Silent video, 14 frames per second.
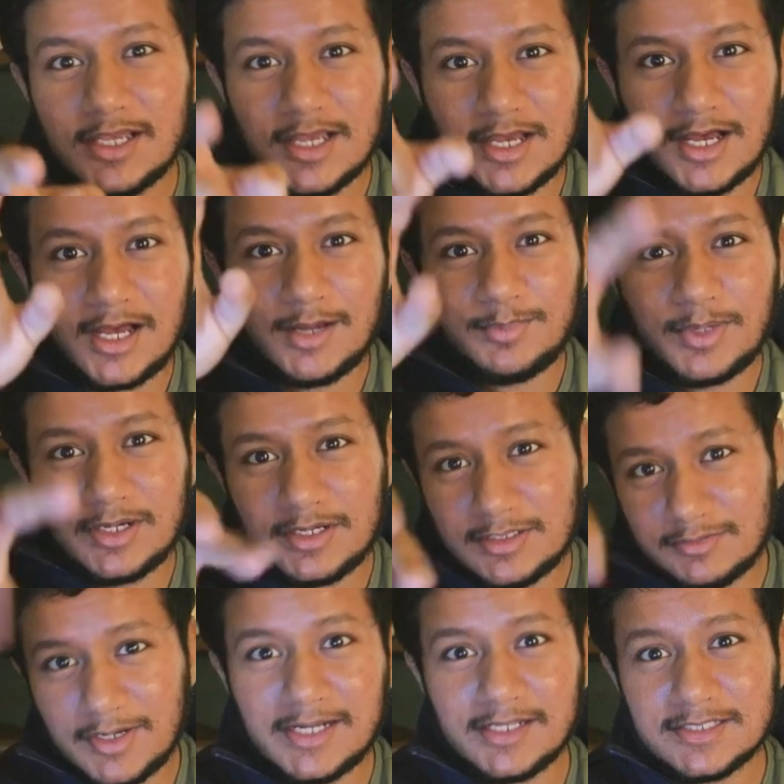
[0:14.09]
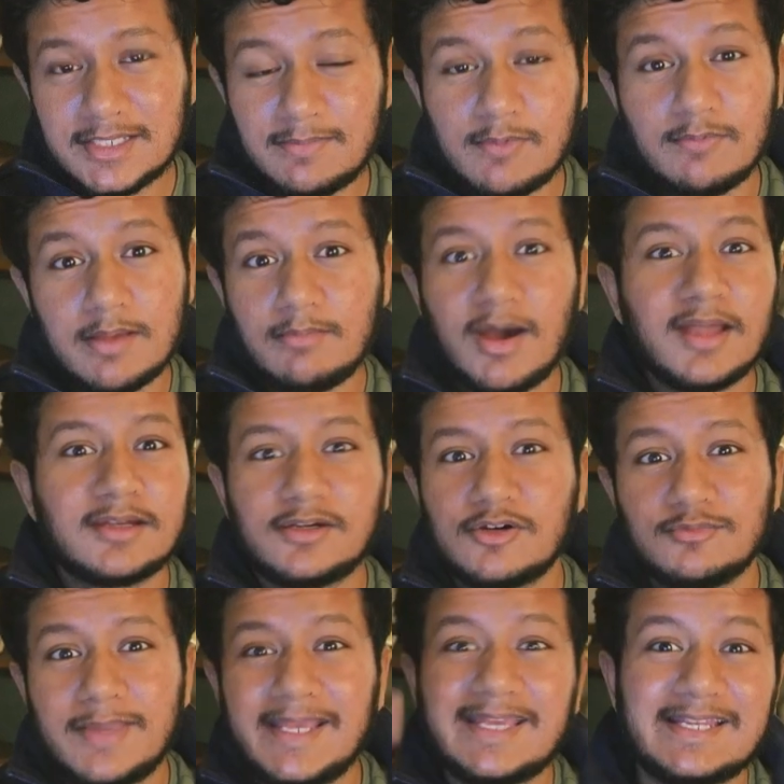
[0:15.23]
up right on top of my monitor to
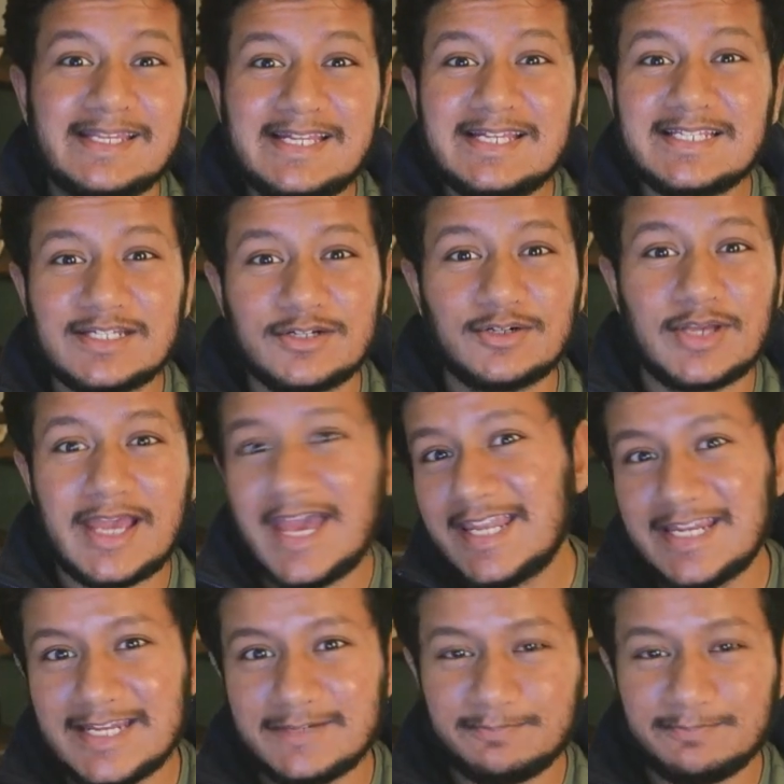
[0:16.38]
make it easier to edit.